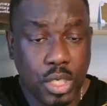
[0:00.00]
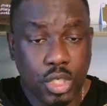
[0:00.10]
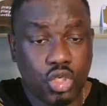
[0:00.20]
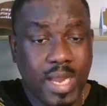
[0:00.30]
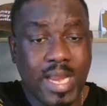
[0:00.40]

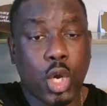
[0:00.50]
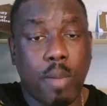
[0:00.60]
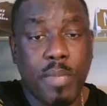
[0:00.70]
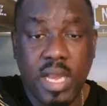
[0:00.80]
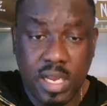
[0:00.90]
Join a
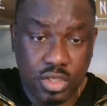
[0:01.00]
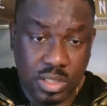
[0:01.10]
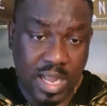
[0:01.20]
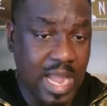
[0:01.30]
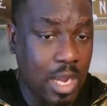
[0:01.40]
community.
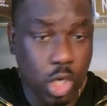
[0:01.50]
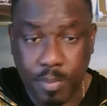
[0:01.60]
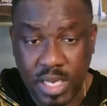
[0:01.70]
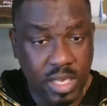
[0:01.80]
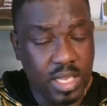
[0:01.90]
Like our
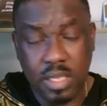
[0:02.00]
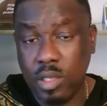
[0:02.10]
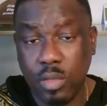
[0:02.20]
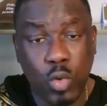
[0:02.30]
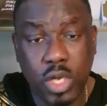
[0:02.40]
community,
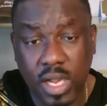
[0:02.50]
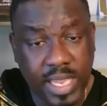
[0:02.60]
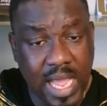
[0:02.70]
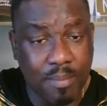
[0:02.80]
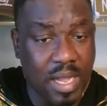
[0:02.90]
we don't
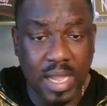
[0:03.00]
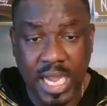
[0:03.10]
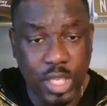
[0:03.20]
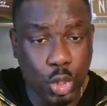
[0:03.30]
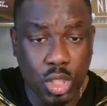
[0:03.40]
care about how
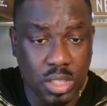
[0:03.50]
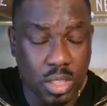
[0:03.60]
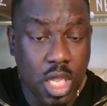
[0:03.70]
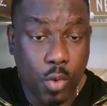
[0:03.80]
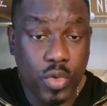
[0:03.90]
you look.
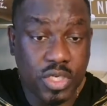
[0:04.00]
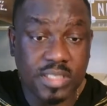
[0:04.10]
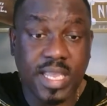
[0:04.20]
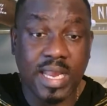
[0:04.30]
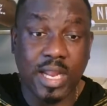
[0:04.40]
We
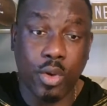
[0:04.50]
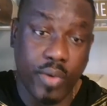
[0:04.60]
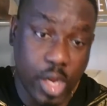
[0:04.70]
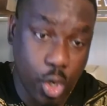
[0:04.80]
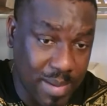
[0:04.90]
just care that you're
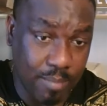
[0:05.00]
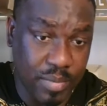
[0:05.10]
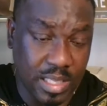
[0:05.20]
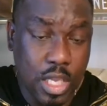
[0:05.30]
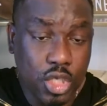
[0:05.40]
a human
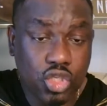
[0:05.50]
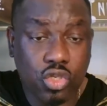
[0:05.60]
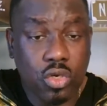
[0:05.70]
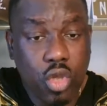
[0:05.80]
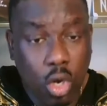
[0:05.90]
being.
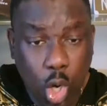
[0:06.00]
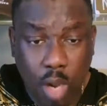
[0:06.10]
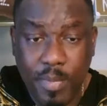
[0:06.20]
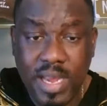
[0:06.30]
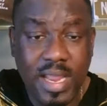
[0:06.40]
So your
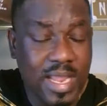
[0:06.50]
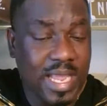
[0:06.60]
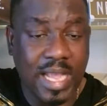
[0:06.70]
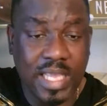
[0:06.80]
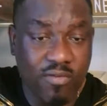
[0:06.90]
community
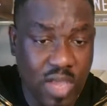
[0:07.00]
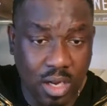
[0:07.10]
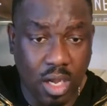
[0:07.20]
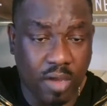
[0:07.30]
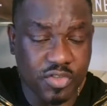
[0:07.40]
can give you a
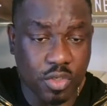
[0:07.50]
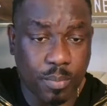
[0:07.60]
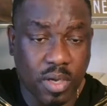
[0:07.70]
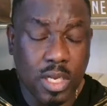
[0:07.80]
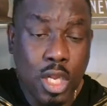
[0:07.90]
lot of
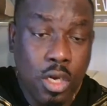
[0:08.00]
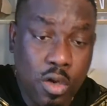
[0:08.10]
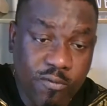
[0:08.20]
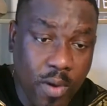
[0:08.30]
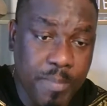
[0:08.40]
support.
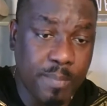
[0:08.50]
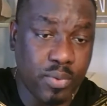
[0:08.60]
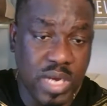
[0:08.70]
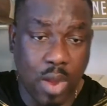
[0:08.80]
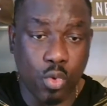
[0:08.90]
Look for
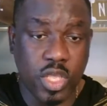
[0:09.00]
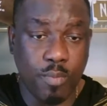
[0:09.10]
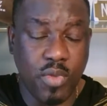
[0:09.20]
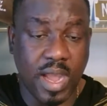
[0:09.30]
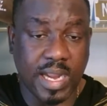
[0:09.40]
people that will
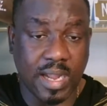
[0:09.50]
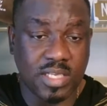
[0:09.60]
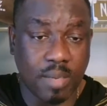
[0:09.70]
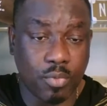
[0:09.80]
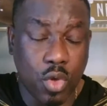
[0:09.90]
keep you
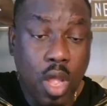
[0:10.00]
accountable.